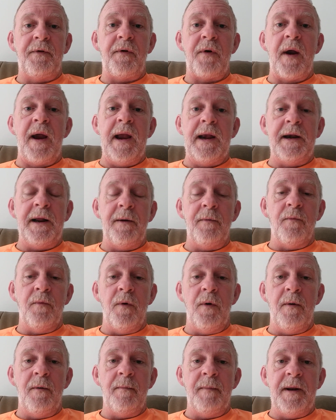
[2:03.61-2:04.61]
tranny
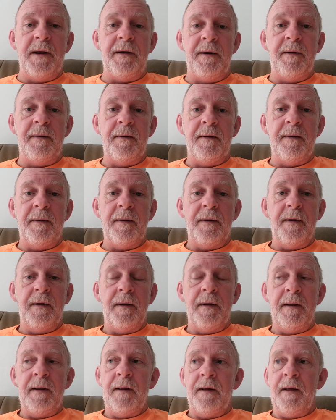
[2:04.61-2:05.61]
woman,
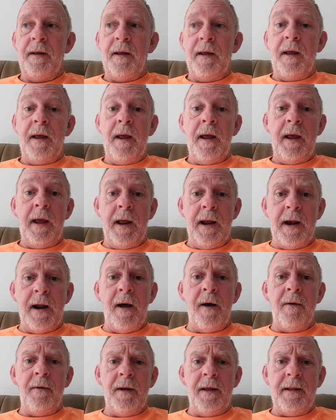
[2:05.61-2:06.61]
and
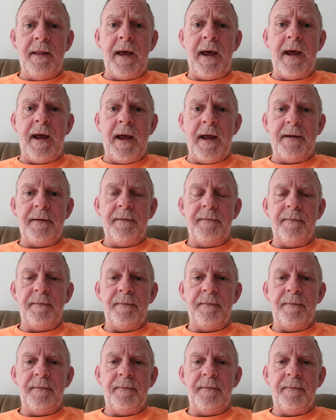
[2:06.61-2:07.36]
all of that.